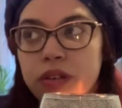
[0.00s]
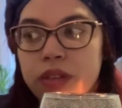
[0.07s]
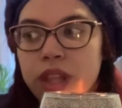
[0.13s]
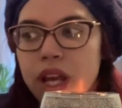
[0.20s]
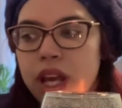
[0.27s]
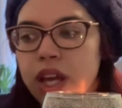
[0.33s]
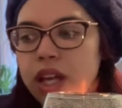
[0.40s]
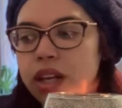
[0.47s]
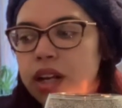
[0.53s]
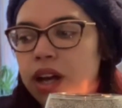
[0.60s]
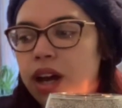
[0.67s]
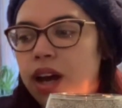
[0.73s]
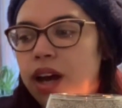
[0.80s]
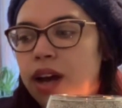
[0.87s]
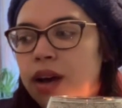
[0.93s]
of that
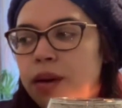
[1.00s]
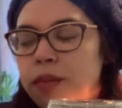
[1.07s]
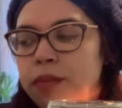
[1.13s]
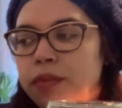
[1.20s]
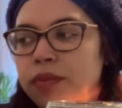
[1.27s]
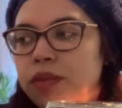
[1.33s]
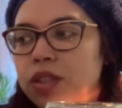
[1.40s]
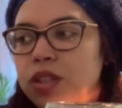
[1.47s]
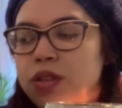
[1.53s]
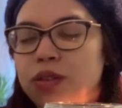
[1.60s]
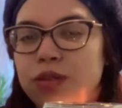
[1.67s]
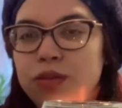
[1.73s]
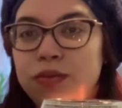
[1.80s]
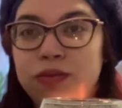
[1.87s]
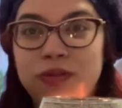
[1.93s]
um,
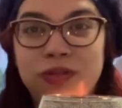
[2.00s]
so